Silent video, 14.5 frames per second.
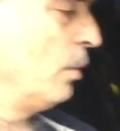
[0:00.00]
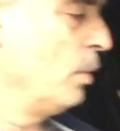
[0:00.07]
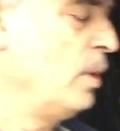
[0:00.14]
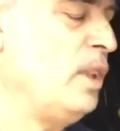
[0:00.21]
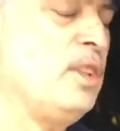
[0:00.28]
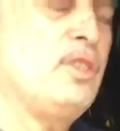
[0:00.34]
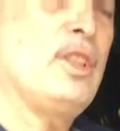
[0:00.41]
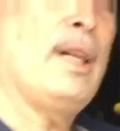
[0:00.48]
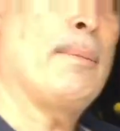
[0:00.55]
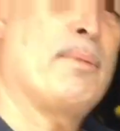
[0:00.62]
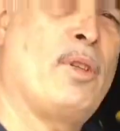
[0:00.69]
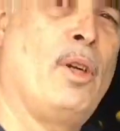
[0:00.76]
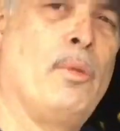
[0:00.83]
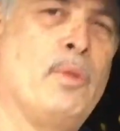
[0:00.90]
when the
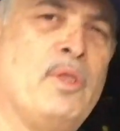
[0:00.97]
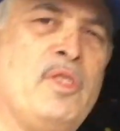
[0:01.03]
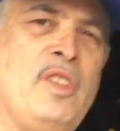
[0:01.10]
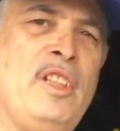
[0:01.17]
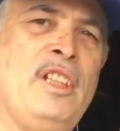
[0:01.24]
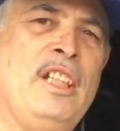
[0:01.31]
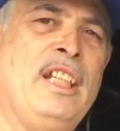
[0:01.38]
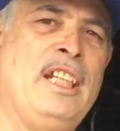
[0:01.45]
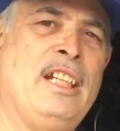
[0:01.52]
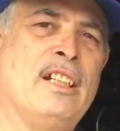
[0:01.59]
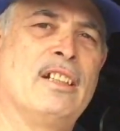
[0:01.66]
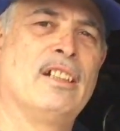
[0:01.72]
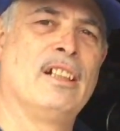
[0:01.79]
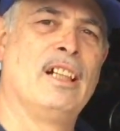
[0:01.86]
chop saw was sitting
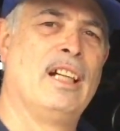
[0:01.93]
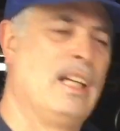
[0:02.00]
here,